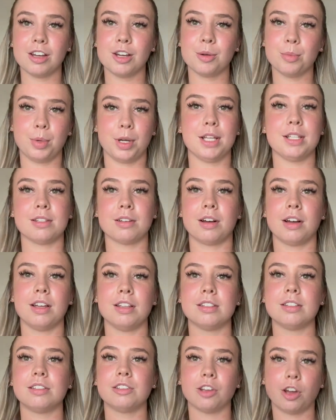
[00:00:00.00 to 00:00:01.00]
please
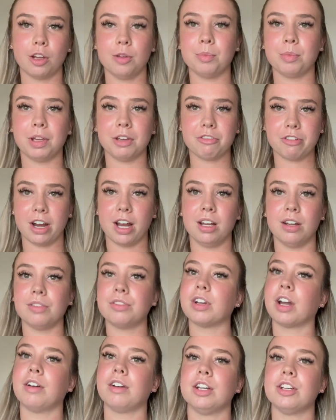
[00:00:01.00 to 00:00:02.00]
guys, don't be afraid of
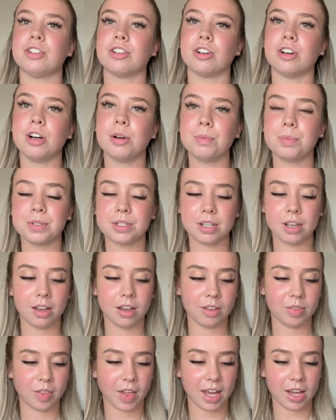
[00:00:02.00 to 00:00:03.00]
charity shops.
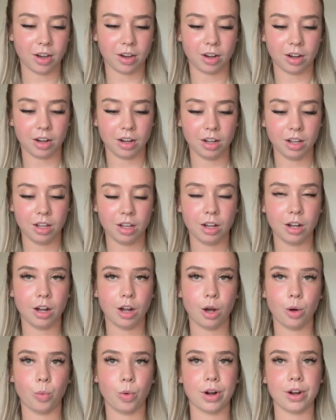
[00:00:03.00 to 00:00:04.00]
They are
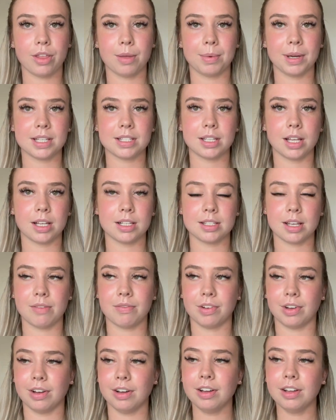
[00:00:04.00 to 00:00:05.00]
one of the best things
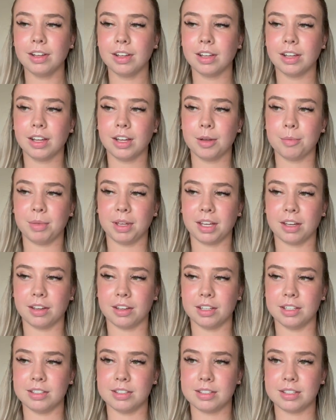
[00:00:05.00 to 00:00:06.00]
ever
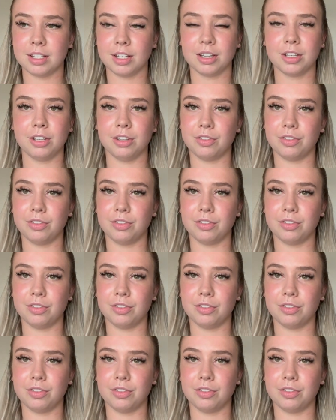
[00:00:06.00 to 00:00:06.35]
because you